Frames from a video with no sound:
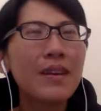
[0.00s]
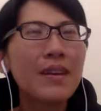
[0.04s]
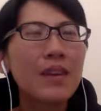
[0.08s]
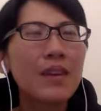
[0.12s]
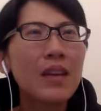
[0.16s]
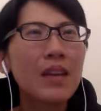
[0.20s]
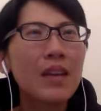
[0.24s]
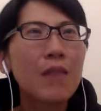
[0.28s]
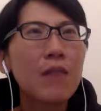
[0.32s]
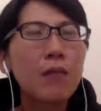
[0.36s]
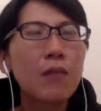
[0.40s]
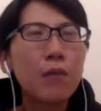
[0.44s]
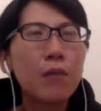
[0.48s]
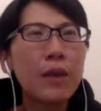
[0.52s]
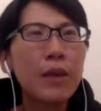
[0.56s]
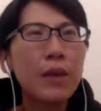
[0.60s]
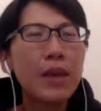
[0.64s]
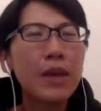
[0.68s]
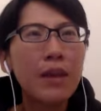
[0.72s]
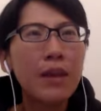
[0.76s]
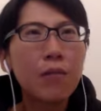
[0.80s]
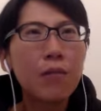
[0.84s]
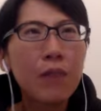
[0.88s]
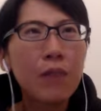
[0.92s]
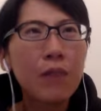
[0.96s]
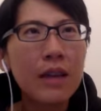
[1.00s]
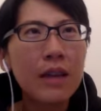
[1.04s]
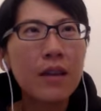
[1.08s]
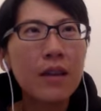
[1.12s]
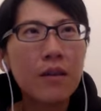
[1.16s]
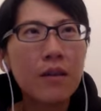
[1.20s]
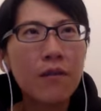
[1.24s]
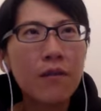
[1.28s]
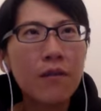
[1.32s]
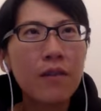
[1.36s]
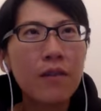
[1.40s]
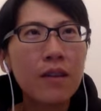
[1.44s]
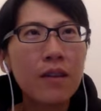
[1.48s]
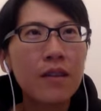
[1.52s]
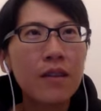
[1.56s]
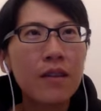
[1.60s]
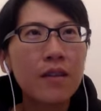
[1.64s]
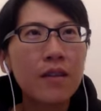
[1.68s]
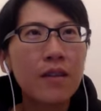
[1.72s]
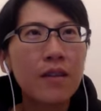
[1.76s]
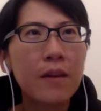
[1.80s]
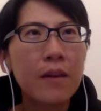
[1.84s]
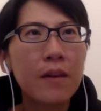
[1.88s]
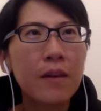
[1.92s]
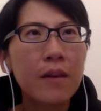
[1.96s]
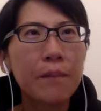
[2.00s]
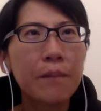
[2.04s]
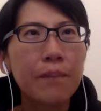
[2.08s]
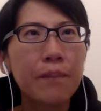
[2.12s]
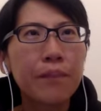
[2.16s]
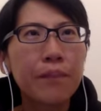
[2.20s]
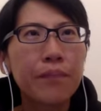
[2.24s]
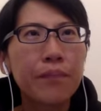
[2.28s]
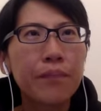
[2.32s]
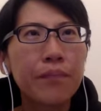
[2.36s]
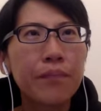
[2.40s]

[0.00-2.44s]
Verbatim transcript: if we get rid of this um